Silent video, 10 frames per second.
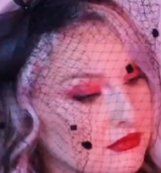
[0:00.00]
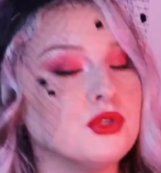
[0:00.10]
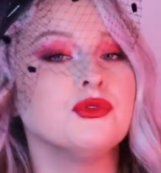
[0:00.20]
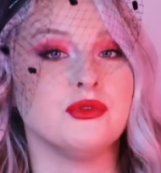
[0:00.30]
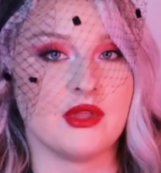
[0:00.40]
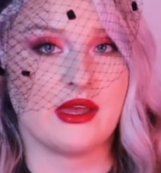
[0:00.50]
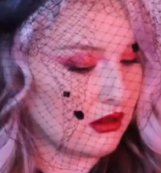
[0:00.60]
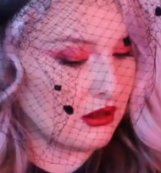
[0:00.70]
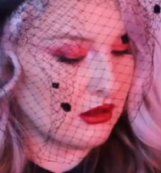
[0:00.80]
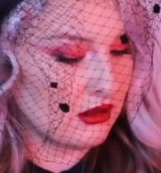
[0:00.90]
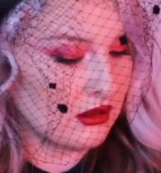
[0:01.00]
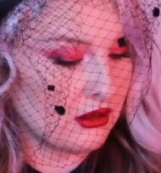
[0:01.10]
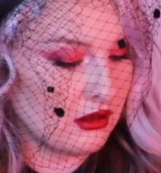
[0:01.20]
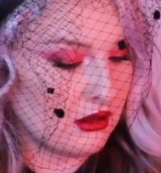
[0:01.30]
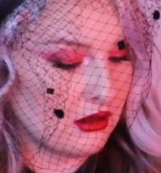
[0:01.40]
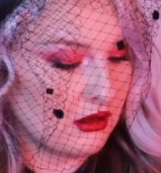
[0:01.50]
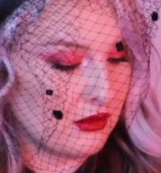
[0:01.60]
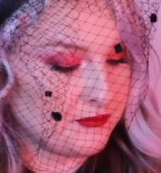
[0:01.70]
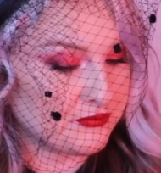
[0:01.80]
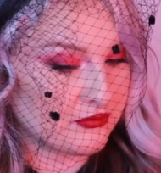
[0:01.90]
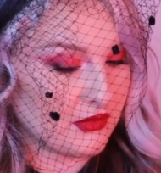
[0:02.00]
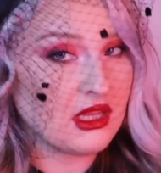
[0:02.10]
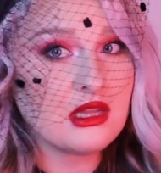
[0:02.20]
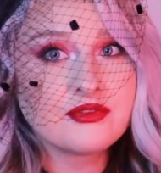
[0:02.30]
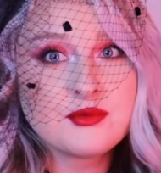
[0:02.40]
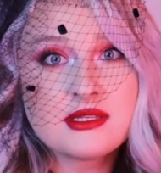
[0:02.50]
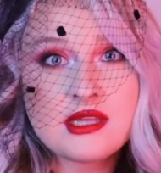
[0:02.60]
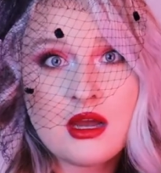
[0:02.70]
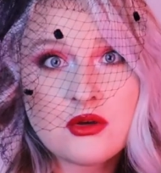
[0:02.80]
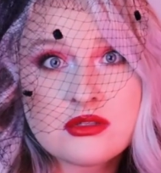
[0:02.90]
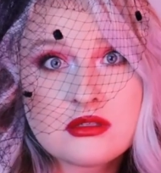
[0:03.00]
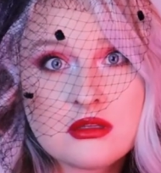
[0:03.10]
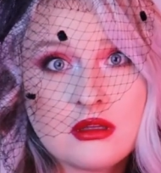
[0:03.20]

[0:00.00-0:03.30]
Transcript: you do that. He left me his house.